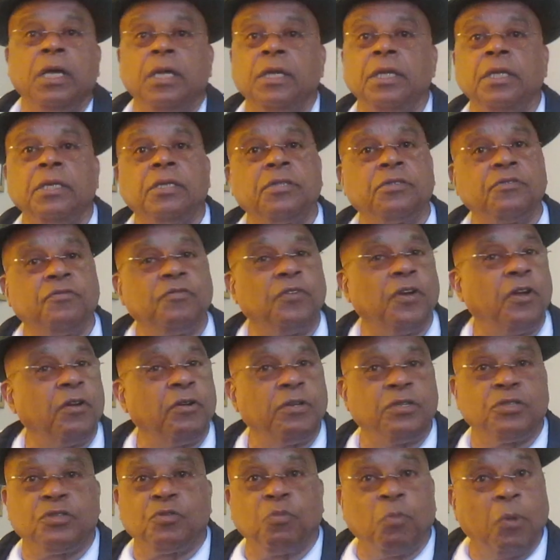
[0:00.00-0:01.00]
and he's
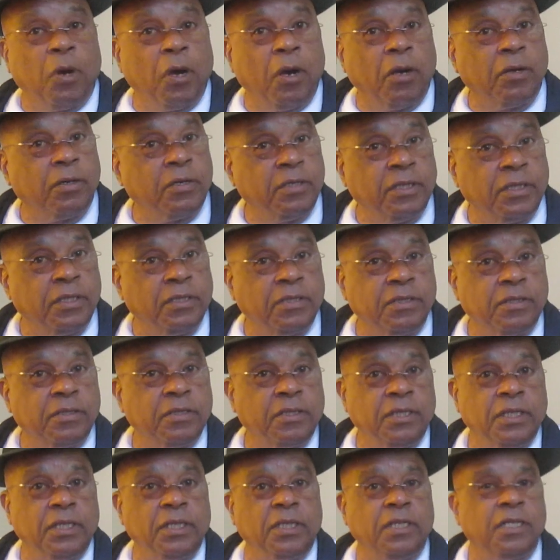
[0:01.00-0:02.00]
very smart, and
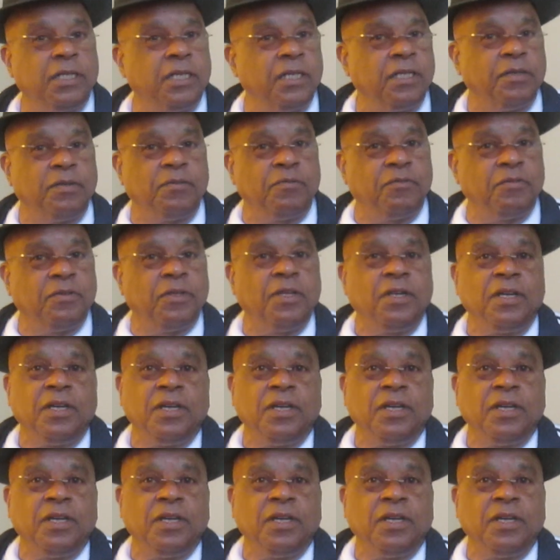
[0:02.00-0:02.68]
he can